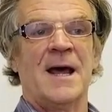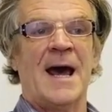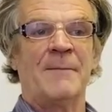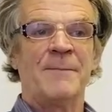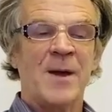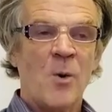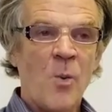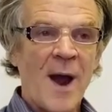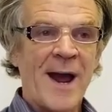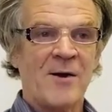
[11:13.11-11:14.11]
and be
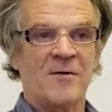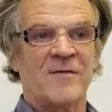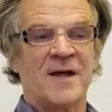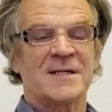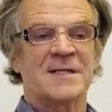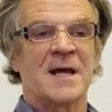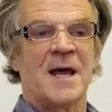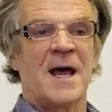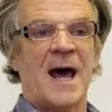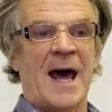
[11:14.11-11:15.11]
aware of it,
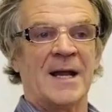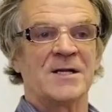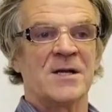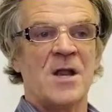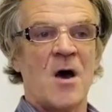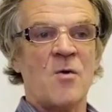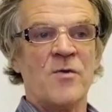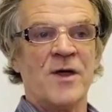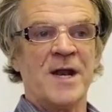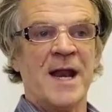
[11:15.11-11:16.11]
and know
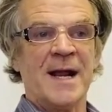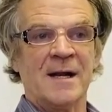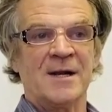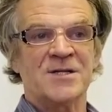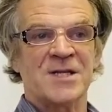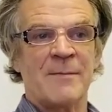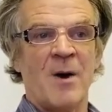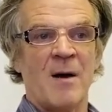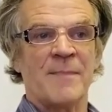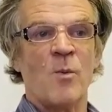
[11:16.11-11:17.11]
that in English there
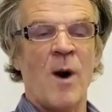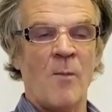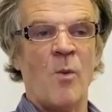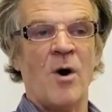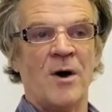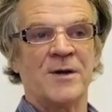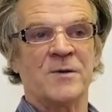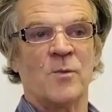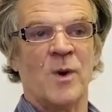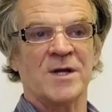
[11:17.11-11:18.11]
might be one word
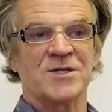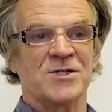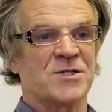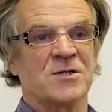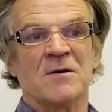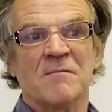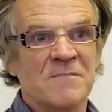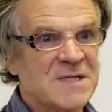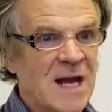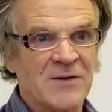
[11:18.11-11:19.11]
which
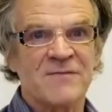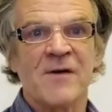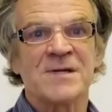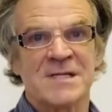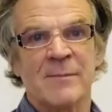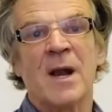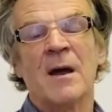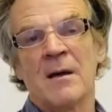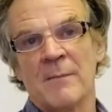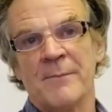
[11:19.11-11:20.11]
sounds very similar
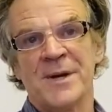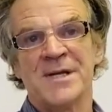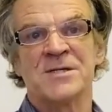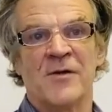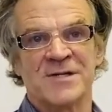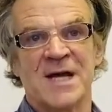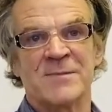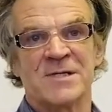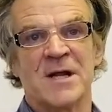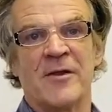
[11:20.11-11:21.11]
but is not the same
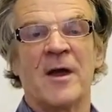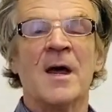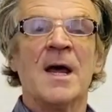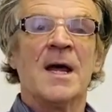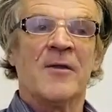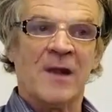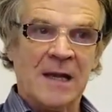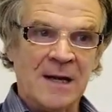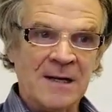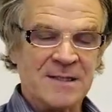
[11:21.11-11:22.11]
as another. The
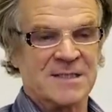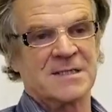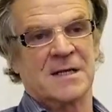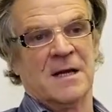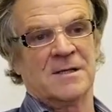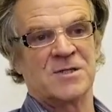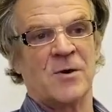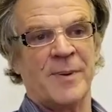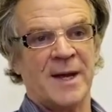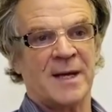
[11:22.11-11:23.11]
last
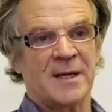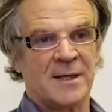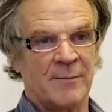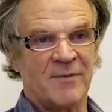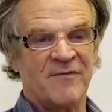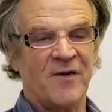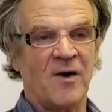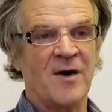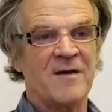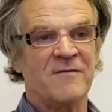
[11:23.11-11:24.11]
topic, number
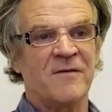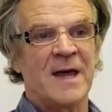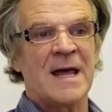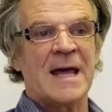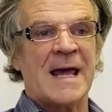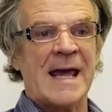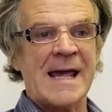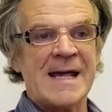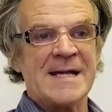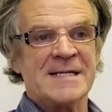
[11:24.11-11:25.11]
5,
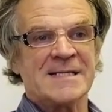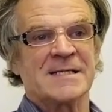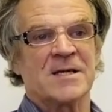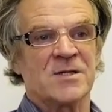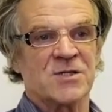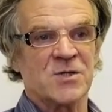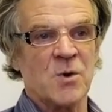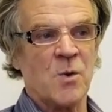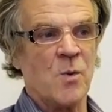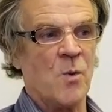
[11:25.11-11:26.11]
is
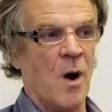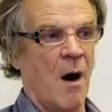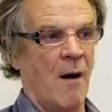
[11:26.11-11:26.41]
to